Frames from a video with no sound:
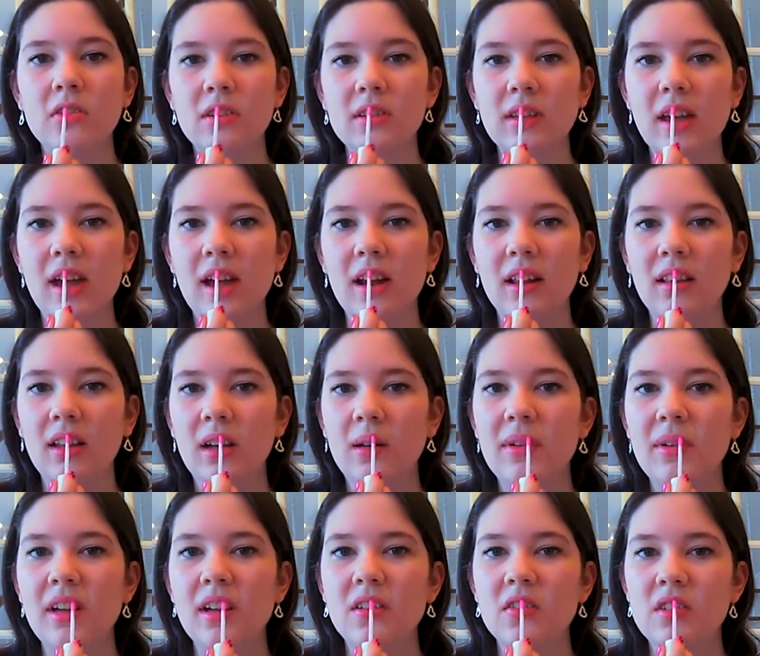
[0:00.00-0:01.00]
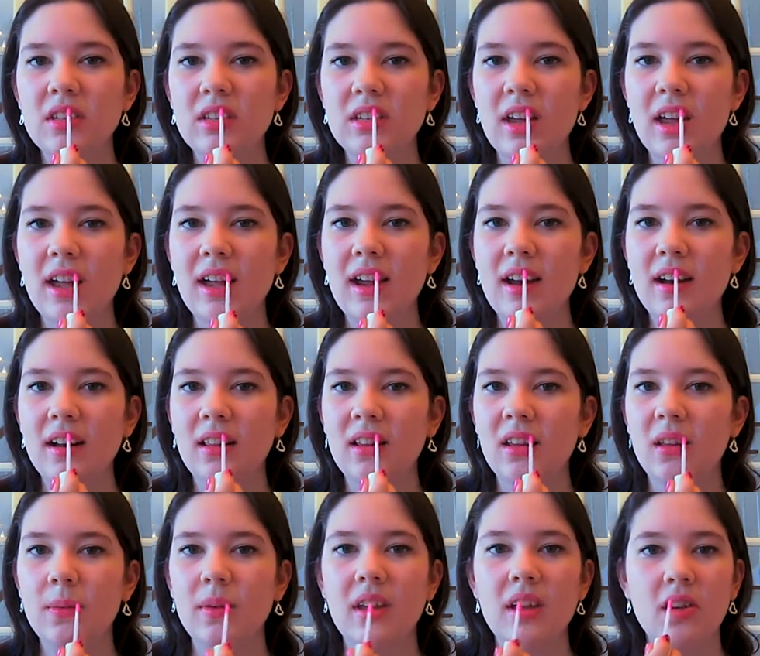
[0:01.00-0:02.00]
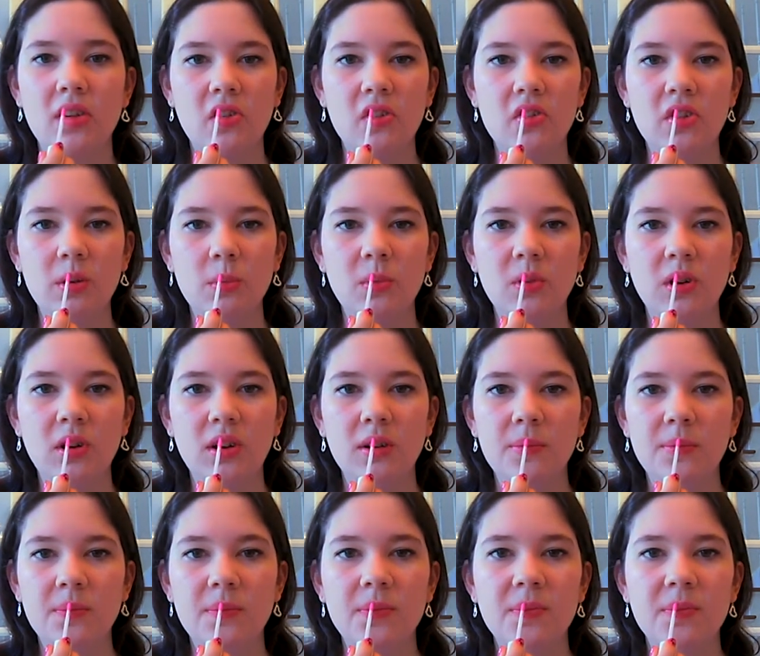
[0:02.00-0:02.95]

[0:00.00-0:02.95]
to add a little bit of shine, a little bit of shimmer,